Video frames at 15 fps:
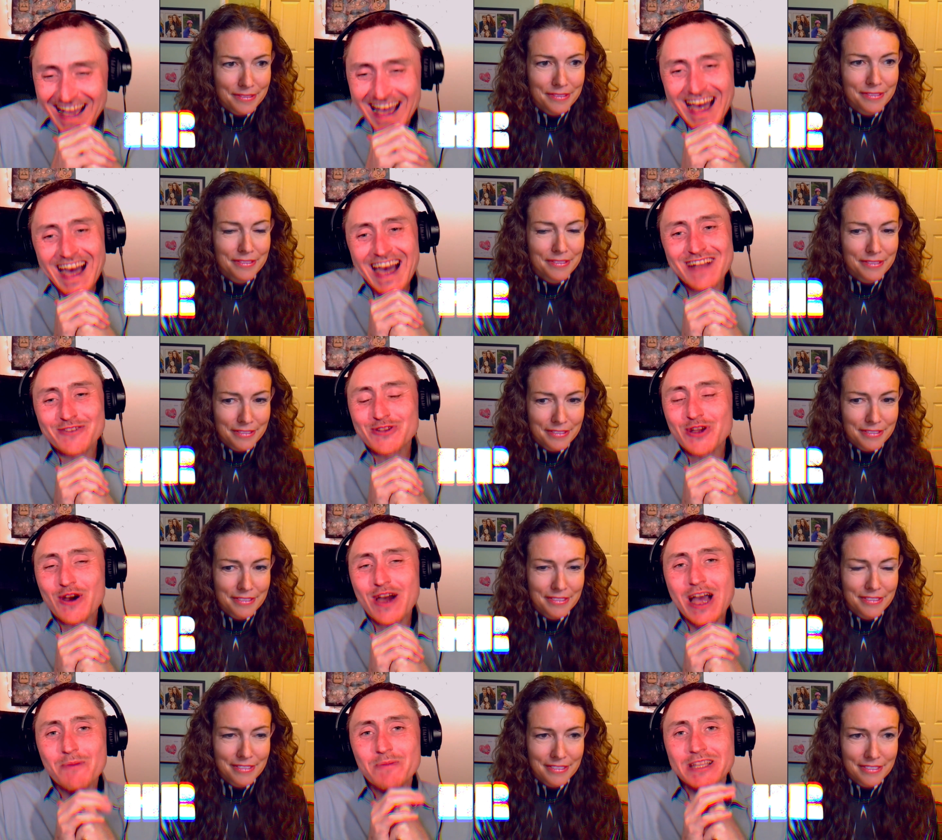Speaker 1: I don't know
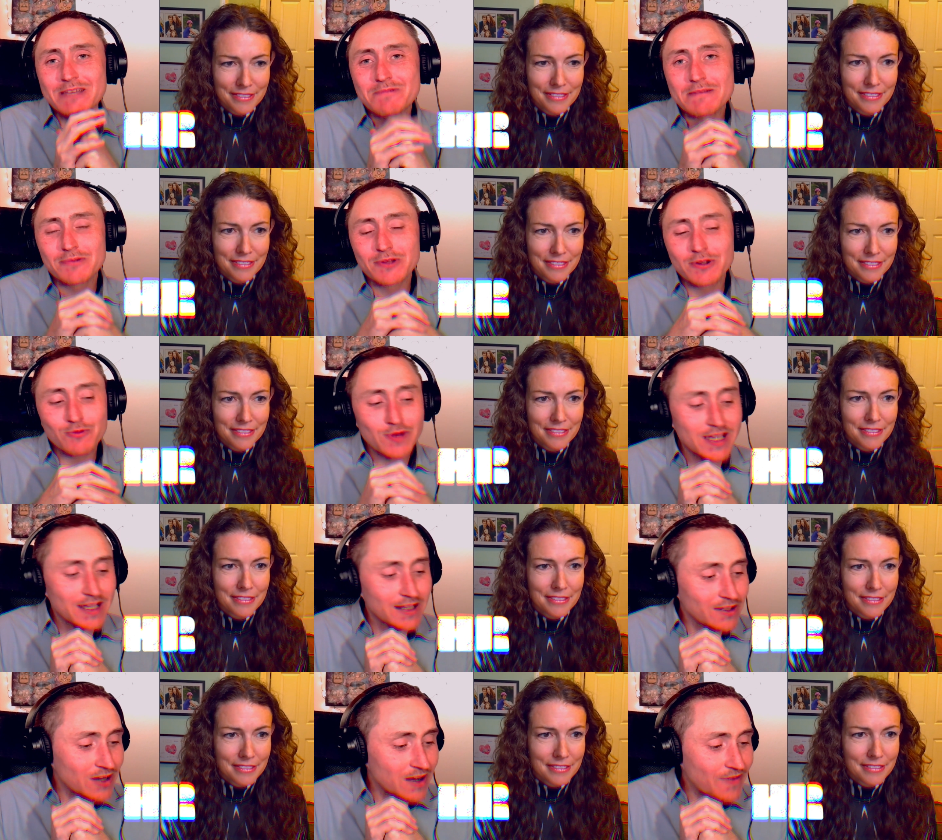how many people are
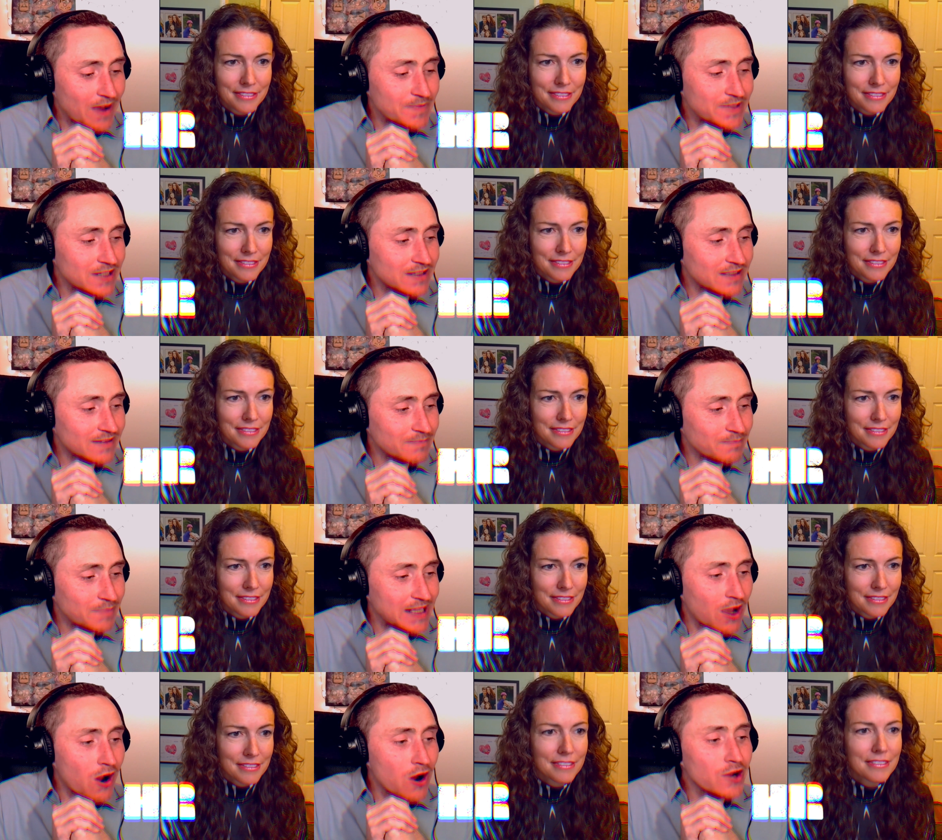real or if I'm just
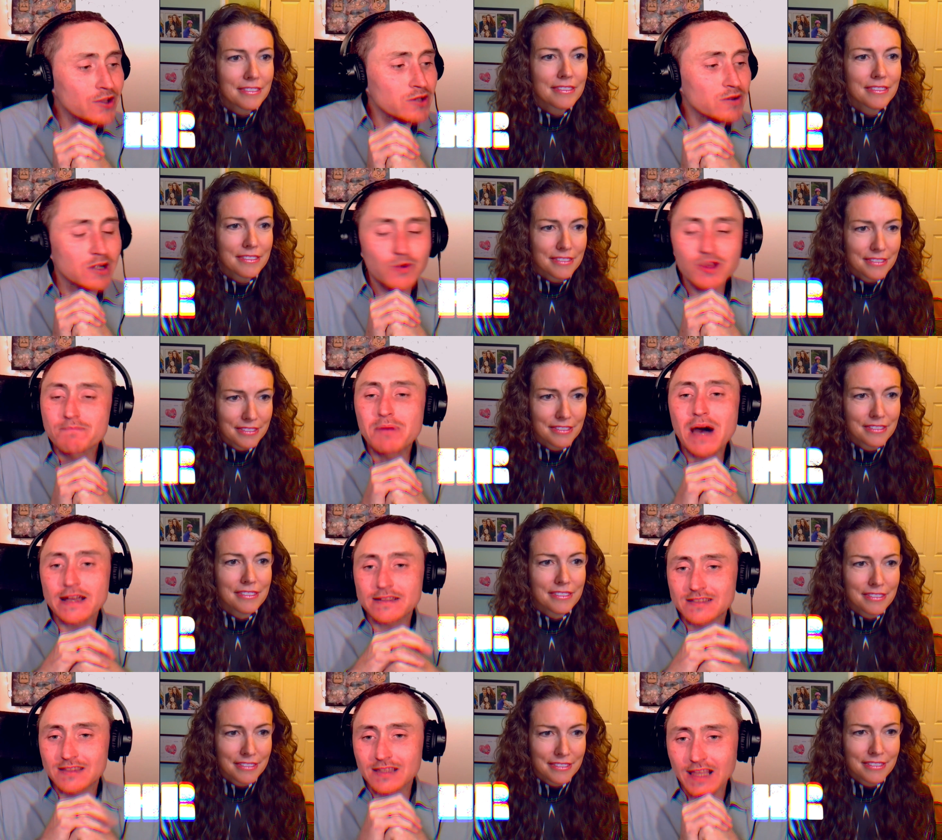been arguing with
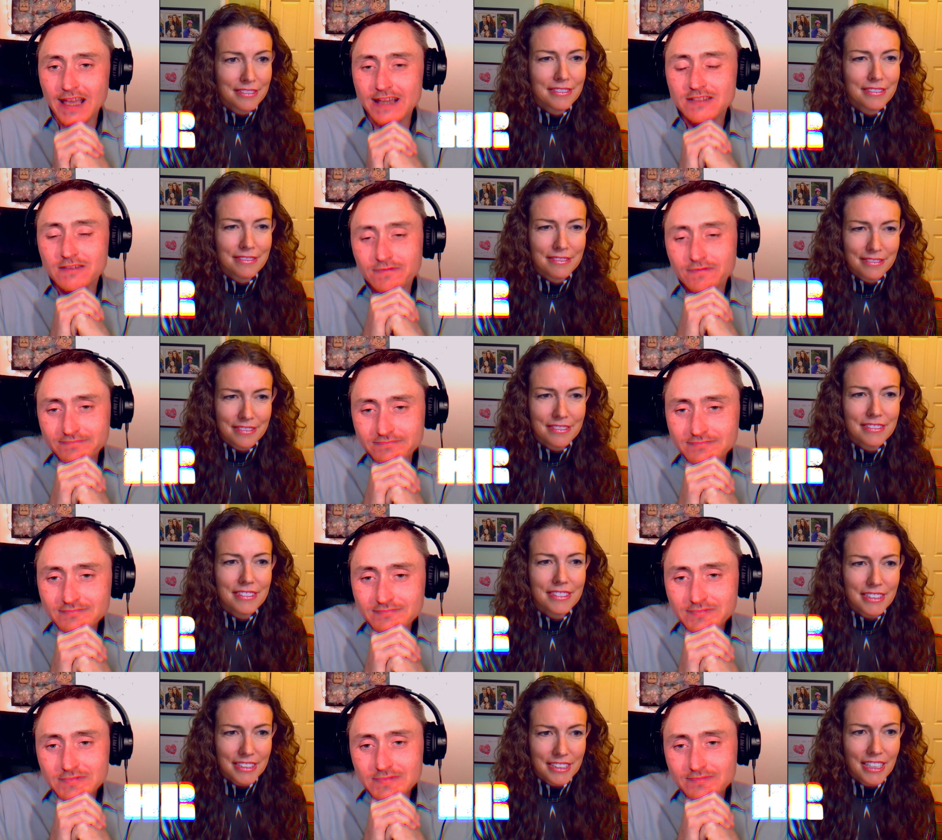bots the last
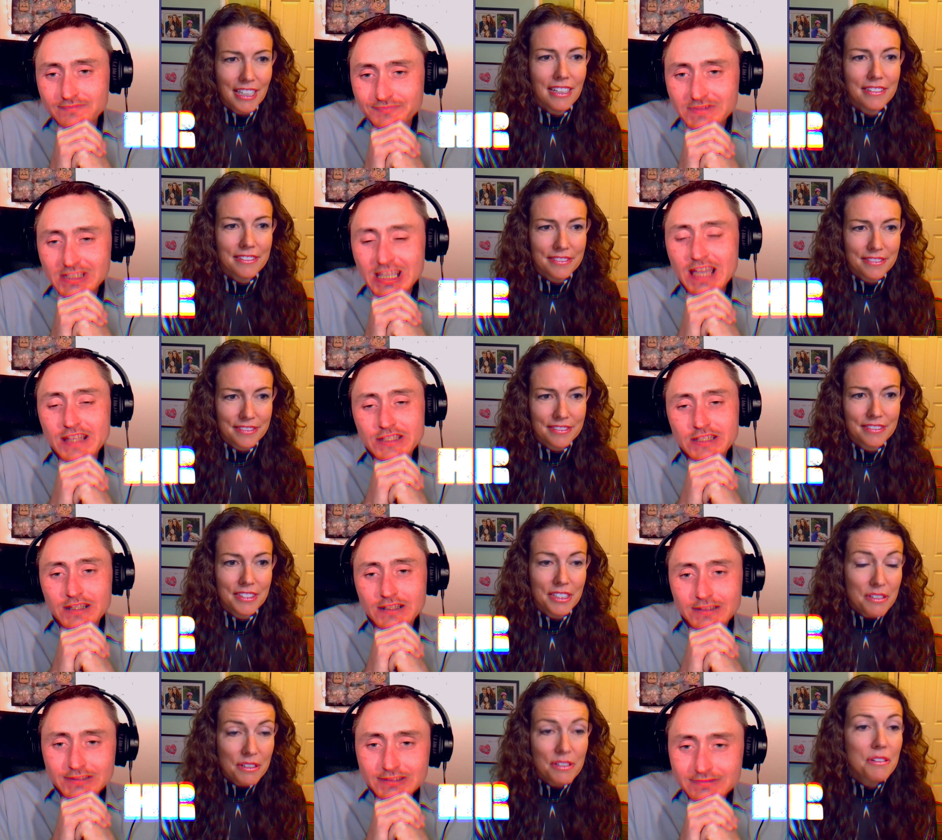
Speaker 2: yeah. 10
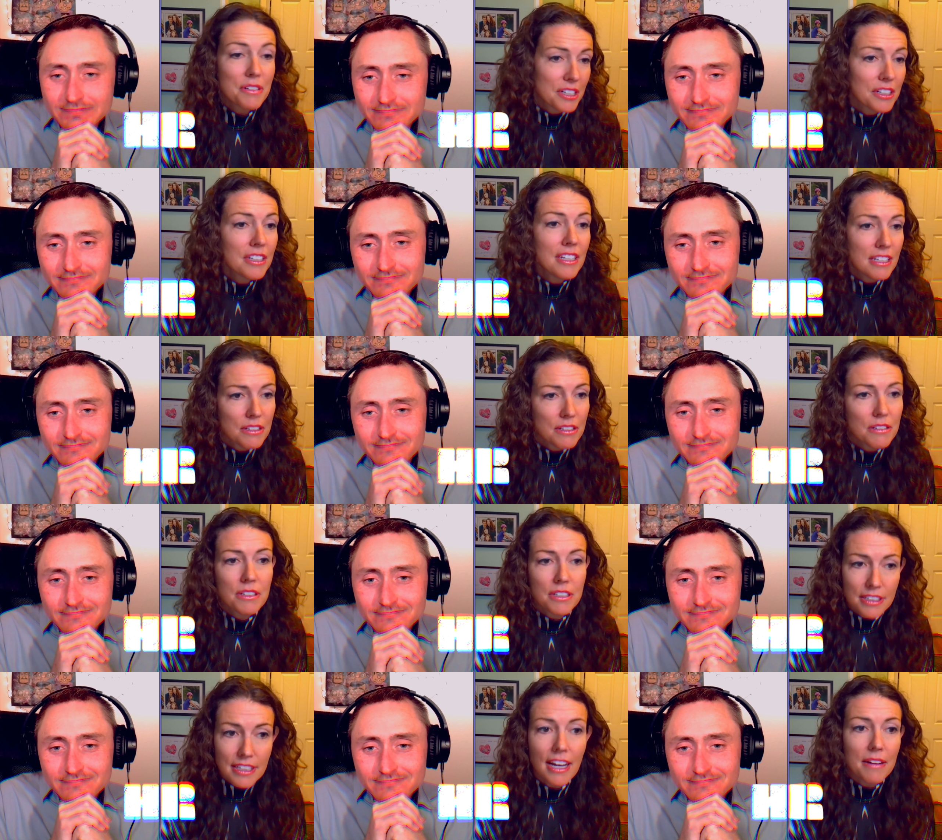years. You, you could you
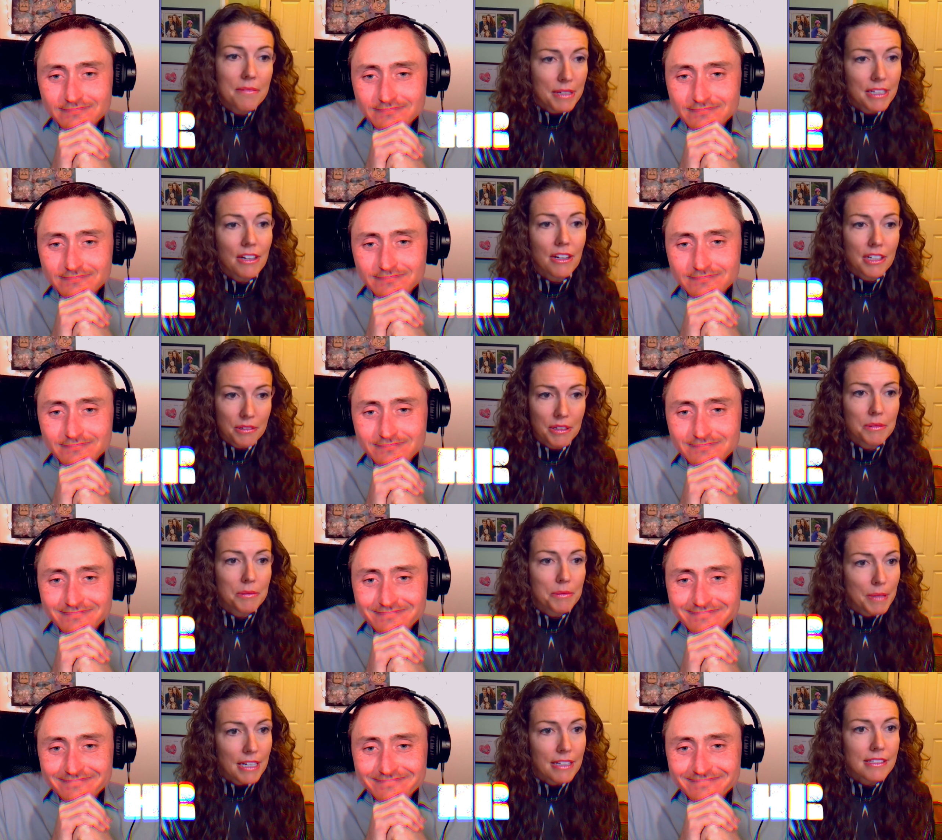could have been
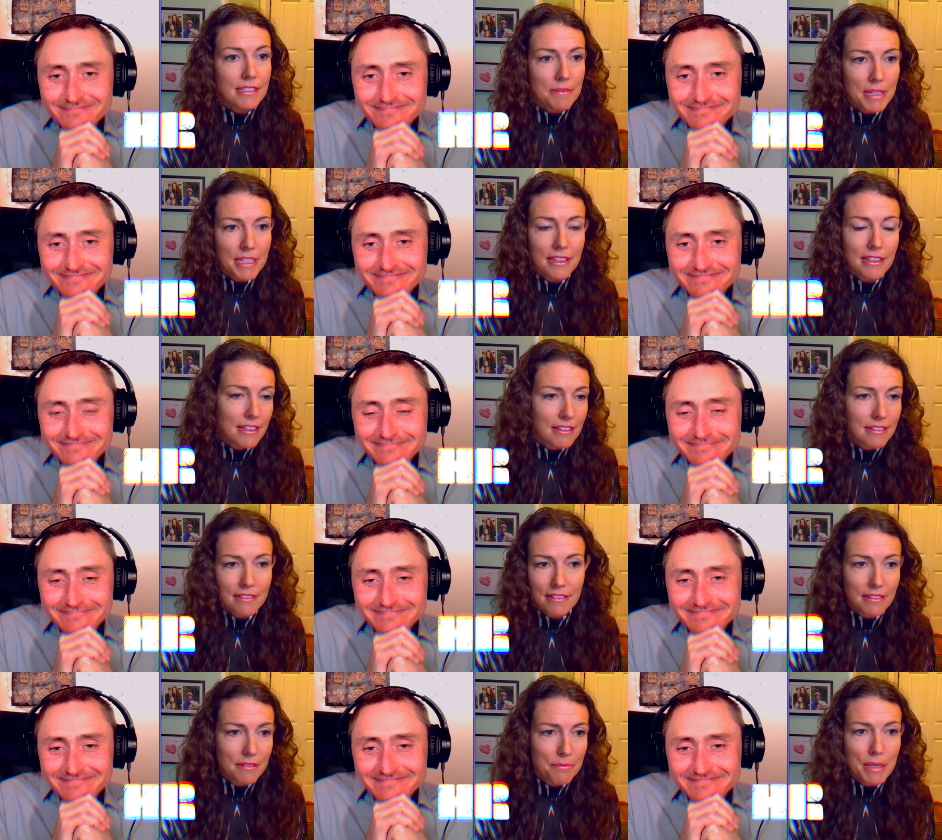arguing with bots. I mean,
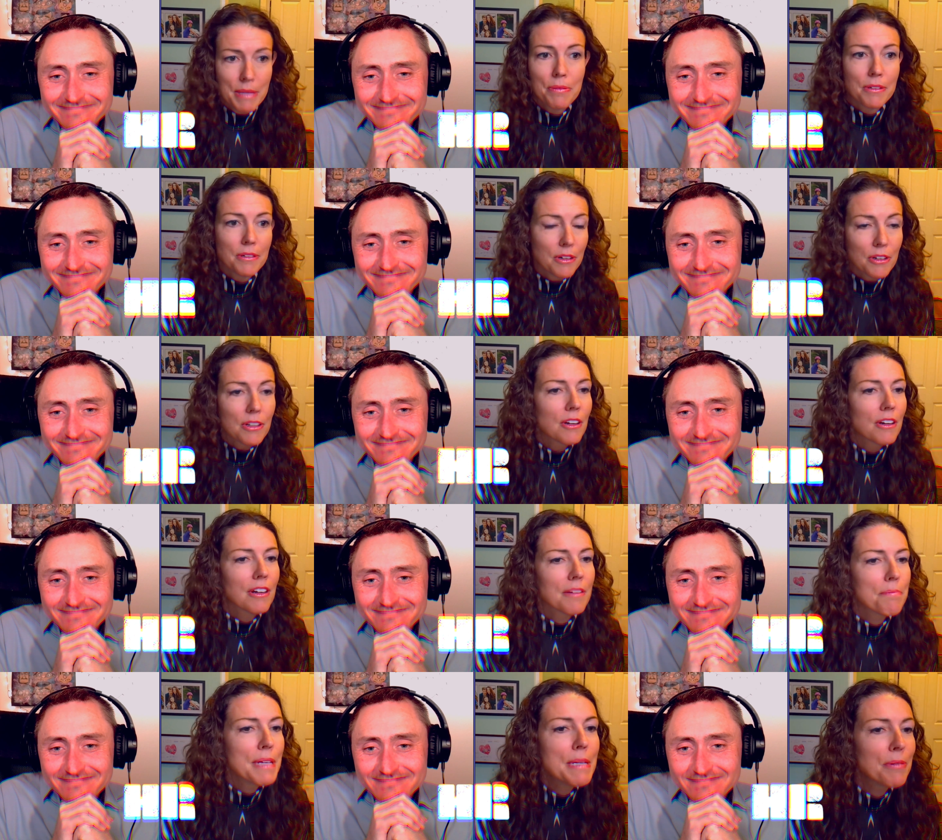people or
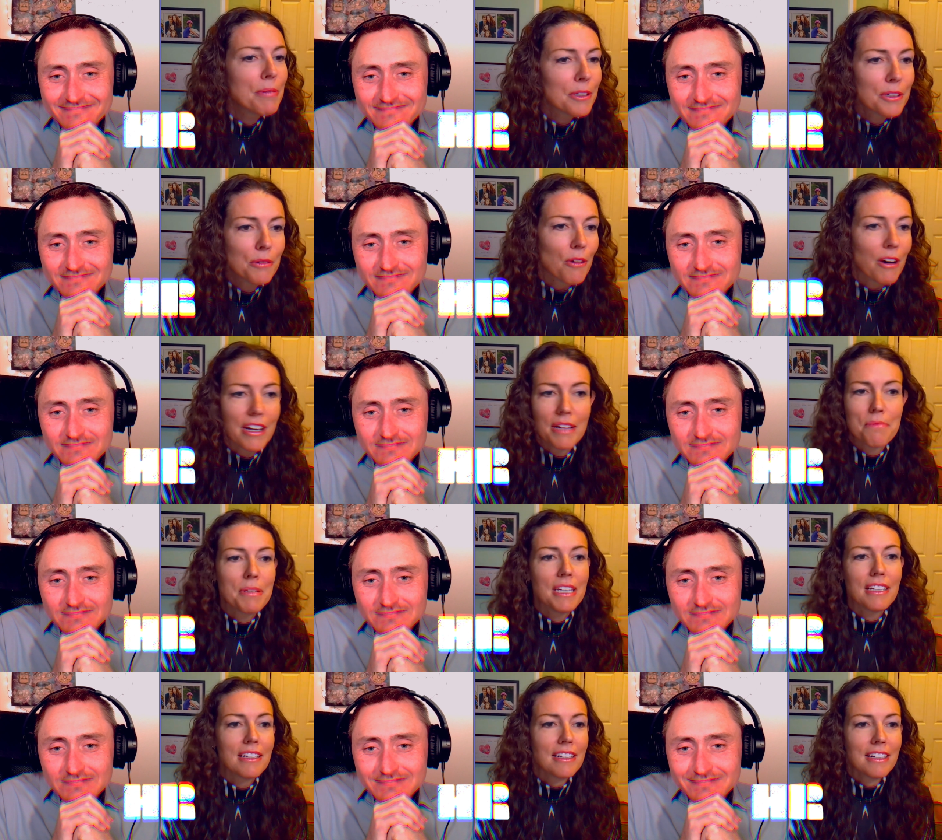or people who want to be